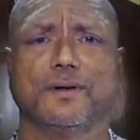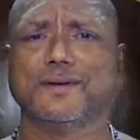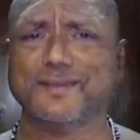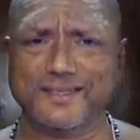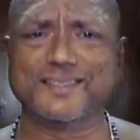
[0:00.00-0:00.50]

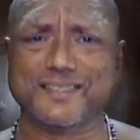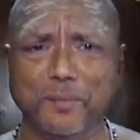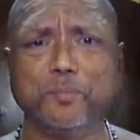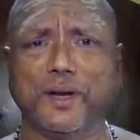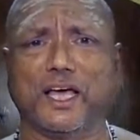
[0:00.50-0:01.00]
This is
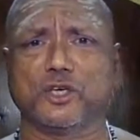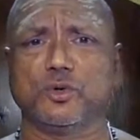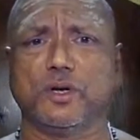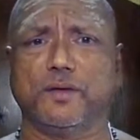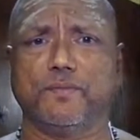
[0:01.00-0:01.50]
simple
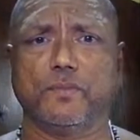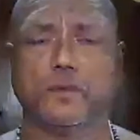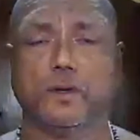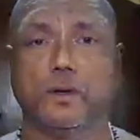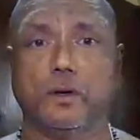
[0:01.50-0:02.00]
actually.
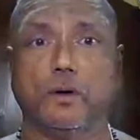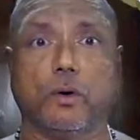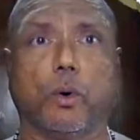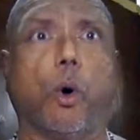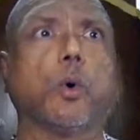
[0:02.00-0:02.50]

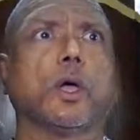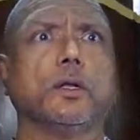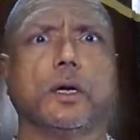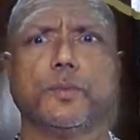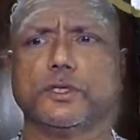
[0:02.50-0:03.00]
How can
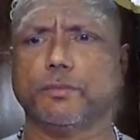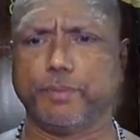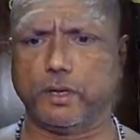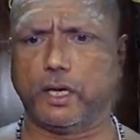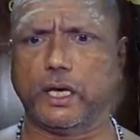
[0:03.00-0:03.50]
that be
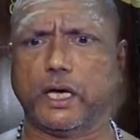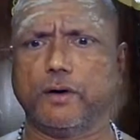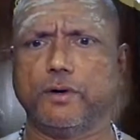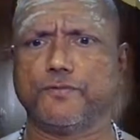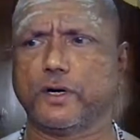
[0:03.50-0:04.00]
simple? I have
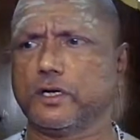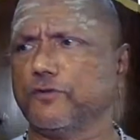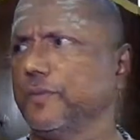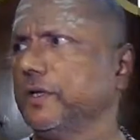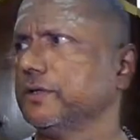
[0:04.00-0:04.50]
in front of
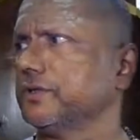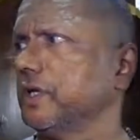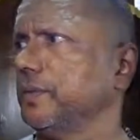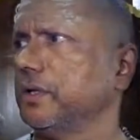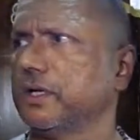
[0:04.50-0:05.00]
me this
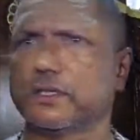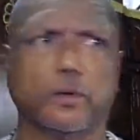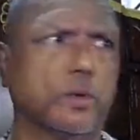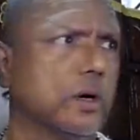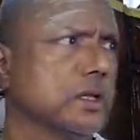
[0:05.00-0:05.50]
table, there is a
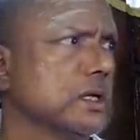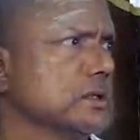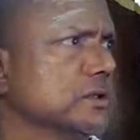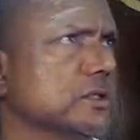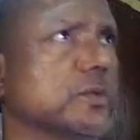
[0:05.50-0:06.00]
wall, there is
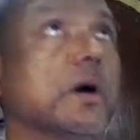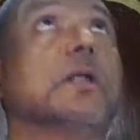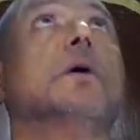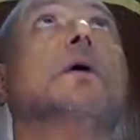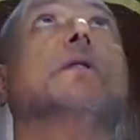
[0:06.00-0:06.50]
this
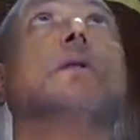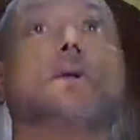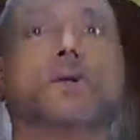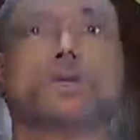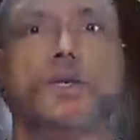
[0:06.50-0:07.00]
wall, there is
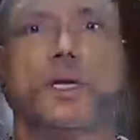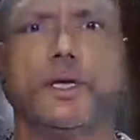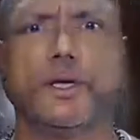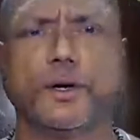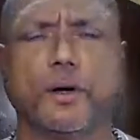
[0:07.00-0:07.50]
a
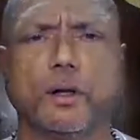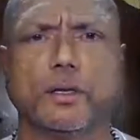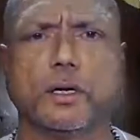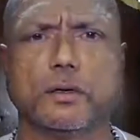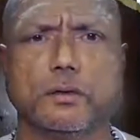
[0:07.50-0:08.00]
ceiling and all
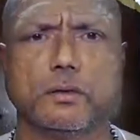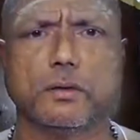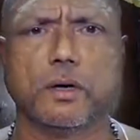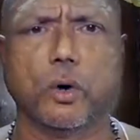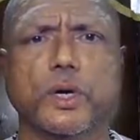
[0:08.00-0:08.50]
that.
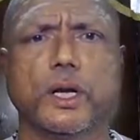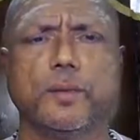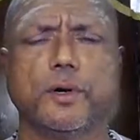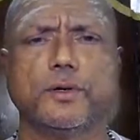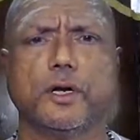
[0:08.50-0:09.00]
How I
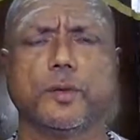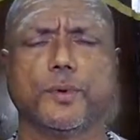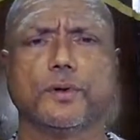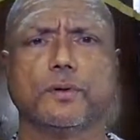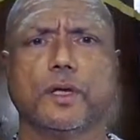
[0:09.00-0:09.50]
meditate
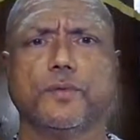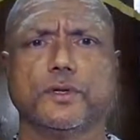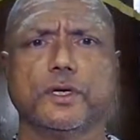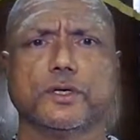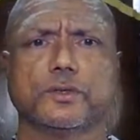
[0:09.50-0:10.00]
upon
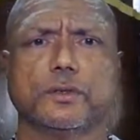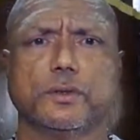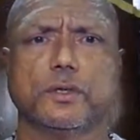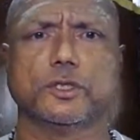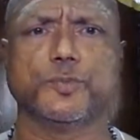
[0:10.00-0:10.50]
everything as
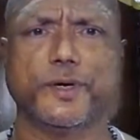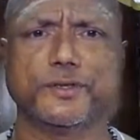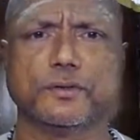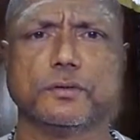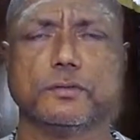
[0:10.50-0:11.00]
space?
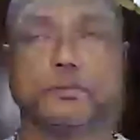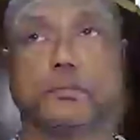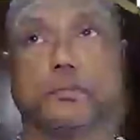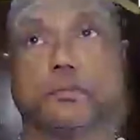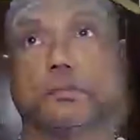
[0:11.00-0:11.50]

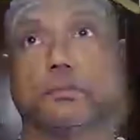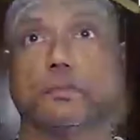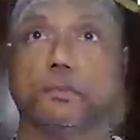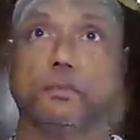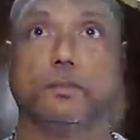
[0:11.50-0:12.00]

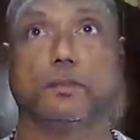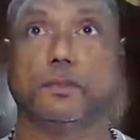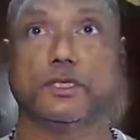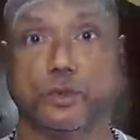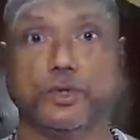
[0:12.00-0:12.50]

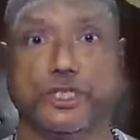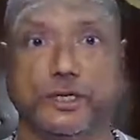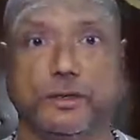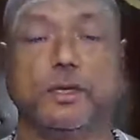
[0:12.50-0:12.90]
That's a question.